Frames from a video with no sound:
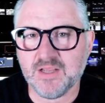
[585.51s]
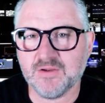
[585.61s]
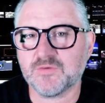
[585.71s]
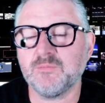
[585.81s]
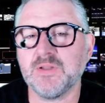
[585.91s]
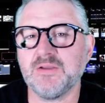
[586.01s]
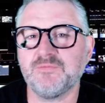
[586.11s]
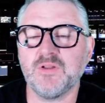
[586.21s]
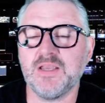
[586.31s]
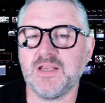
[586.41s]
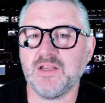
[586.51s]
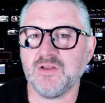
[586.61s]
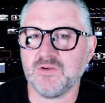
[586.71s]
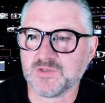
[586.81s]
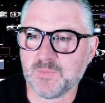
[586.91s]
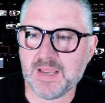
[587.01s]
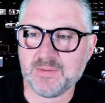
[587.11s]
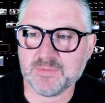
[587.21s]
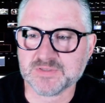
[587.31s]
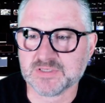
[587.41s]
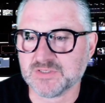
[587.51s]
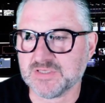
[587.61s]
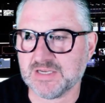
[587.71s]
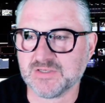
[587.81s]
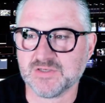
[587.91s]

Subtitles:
from left-leaning newspapers such